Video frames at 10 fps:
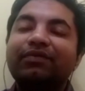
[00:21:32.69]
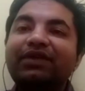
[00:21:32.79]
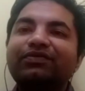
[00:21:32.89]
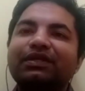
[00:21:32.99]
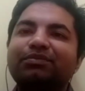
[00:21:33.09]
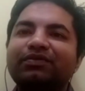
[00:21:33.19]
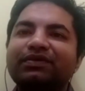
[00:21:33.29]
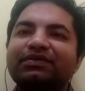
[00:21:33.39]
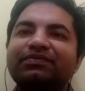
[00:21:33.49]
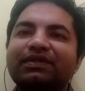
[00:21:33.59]
wait for the
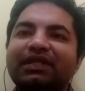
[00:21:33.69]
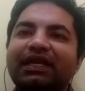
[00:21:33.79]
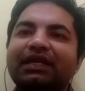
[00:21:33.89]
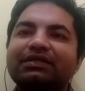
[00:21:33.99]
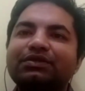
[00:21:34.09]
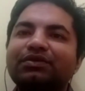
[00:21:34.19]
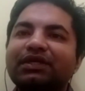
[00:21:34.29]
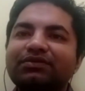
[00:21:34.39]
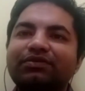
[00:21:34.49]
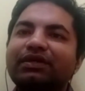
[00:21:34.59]
professor for 3 days, 2
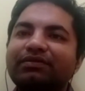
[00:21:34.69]
days,